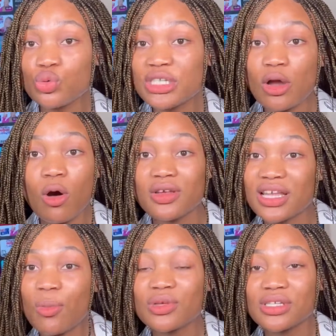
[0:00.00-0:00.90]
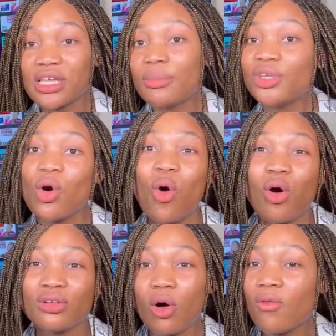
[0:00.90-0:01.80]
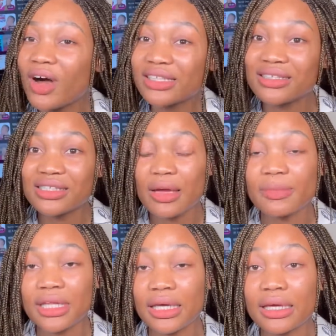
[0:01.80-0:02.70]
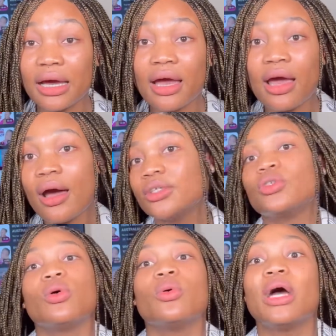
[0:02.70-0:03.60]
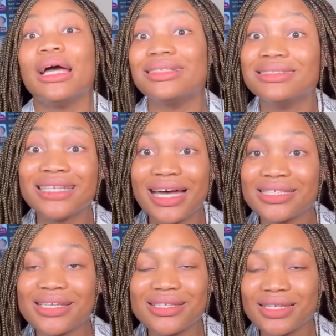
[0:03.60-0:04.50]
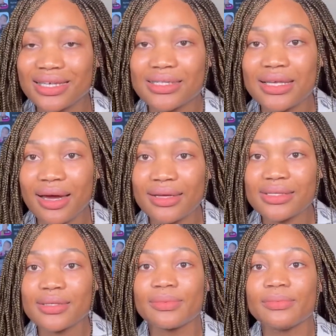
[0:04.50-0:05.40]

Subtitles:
The costs are almost the same. They all offer the same thing. So that is it, guys.